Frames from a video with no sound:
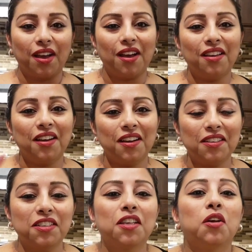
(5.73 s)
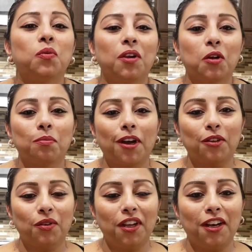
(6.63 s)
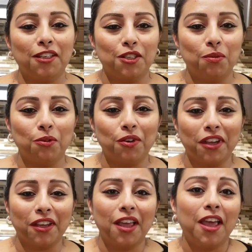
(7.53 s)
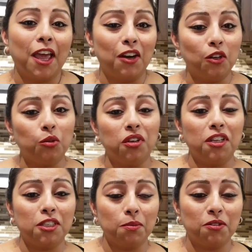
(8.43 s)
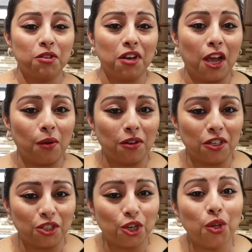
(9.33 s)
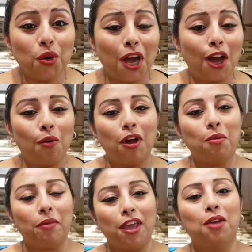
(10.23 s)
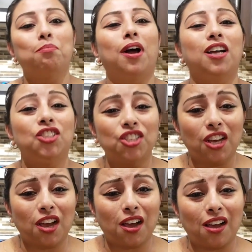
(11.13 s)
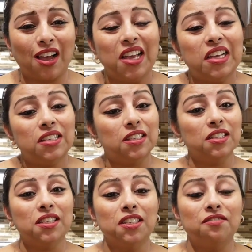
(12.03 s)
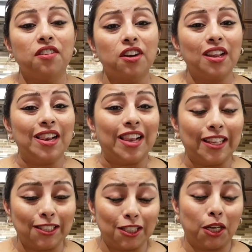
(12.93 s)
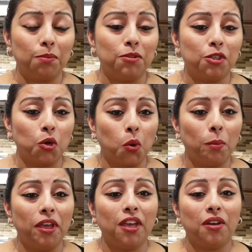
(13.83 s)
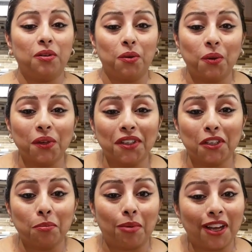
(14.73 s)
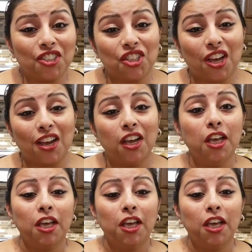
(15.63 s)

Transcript: Hi guys, welcome back to Laila's Home Cooking. And on today's episode, I want to show you how I make bhajia. This is very less absorbing oil bhajia.